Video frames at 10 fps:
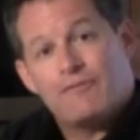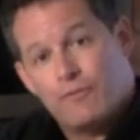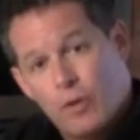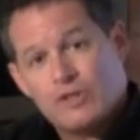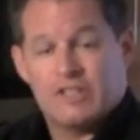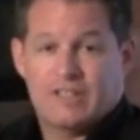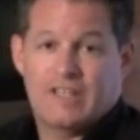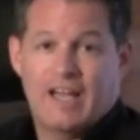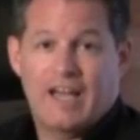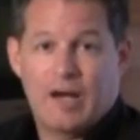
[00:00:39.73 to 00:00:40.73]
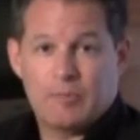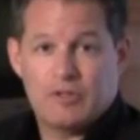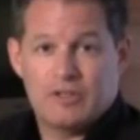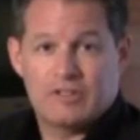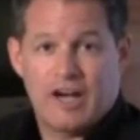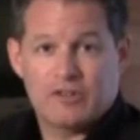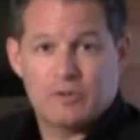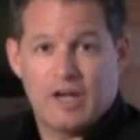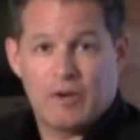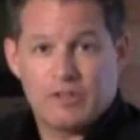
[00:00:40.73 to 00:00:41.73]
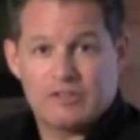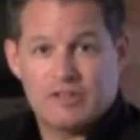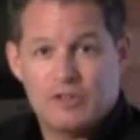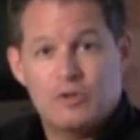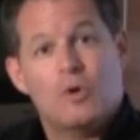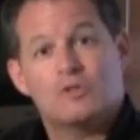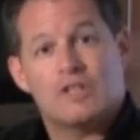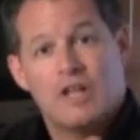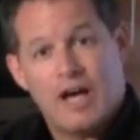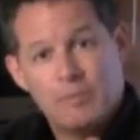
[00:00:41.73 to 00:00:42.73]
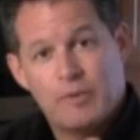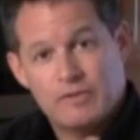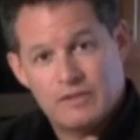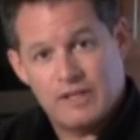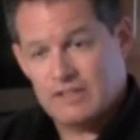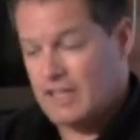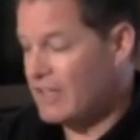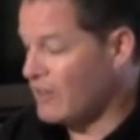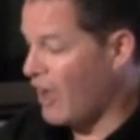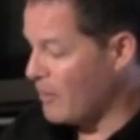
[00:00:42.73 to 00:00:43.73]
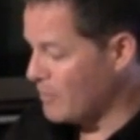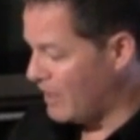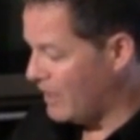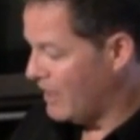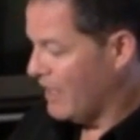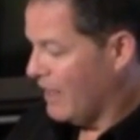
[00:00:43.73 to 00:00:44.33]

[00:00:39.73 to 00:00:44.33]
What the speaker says: fortunately, I had an opportunity to talk to a guy recently who knows a lot about this, and he taught me